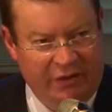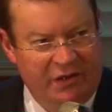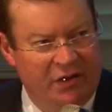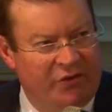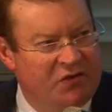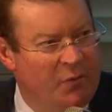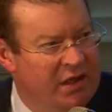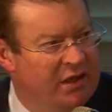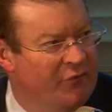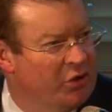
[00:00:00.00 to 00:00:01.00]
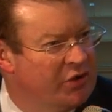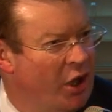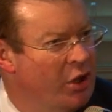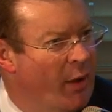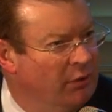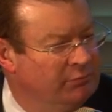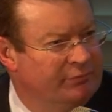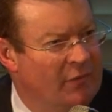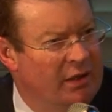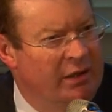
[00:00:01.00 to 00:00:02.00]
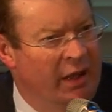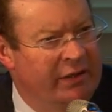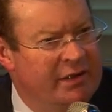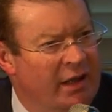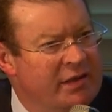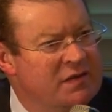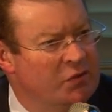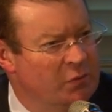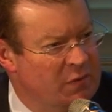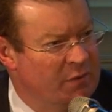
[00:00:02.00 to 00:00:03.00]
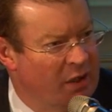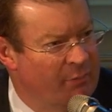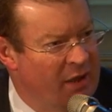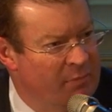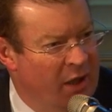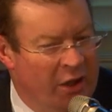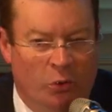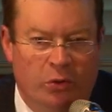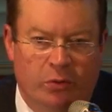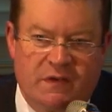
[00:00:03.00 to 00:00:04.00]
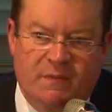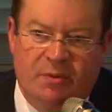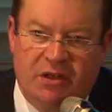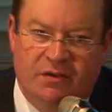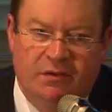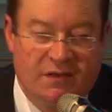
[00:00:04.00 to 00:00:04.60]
the 20th of October 1992 was when I made my inaugural speech,